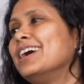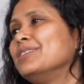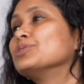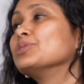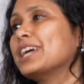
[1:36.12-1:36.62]

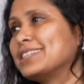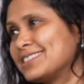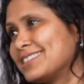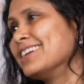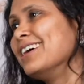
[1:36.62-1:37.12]
So that's
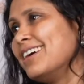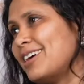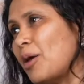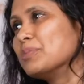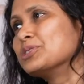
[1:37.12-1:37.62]
the
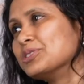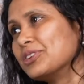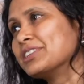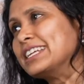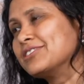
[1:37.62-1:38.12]
opportunity
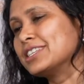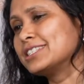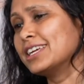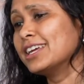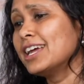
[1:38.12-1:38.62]
or the
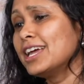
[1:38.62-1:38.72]
interesting.